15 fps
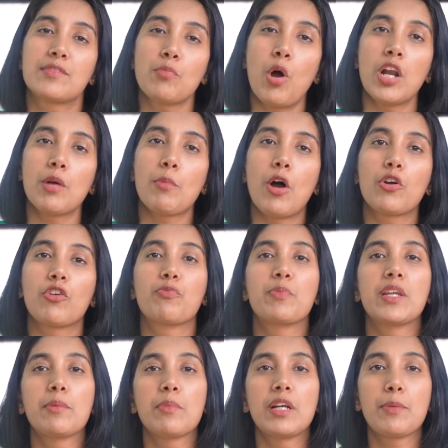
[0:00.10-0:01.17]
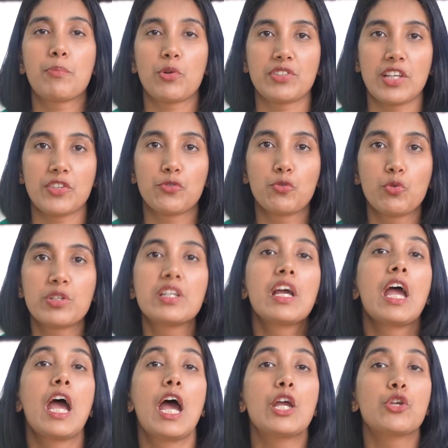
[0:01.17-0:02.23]
small amount of minimally processed food
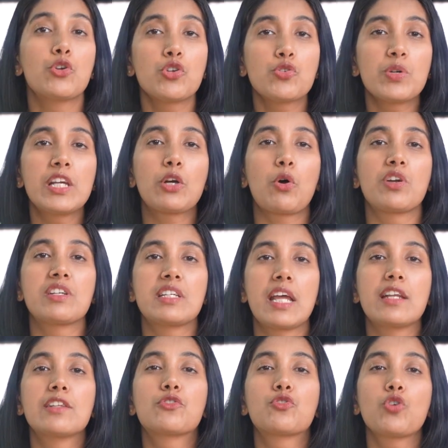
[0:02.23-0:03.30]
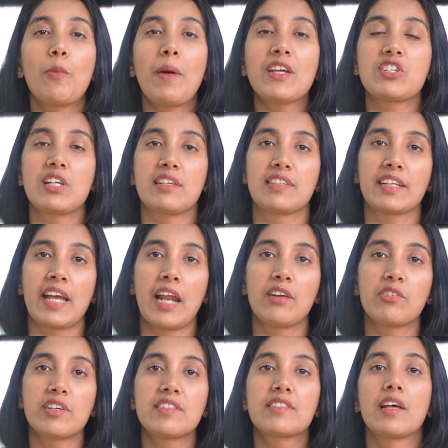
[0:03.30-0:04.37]
usually contains so much lesser
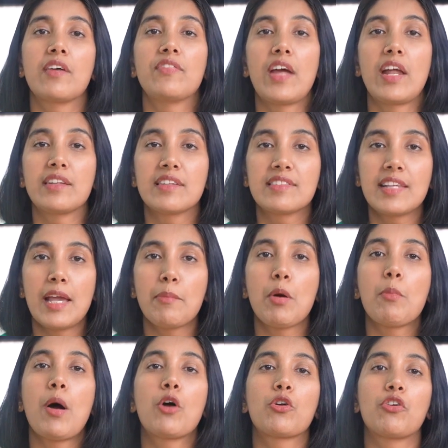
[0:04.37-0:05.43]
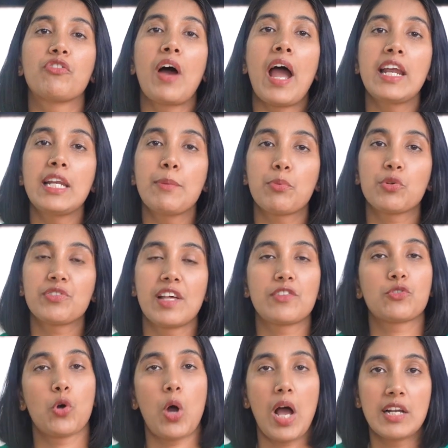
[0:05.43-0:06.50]
calories than the same amount of highly
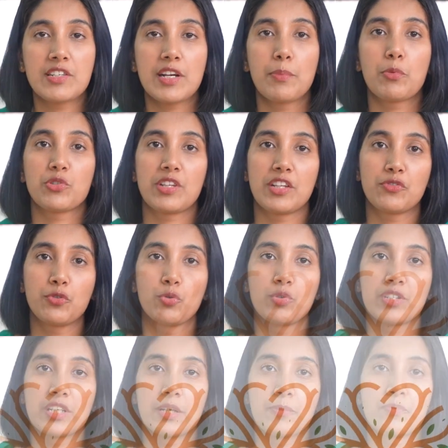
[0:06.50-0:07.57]
processed or ultra-processed food.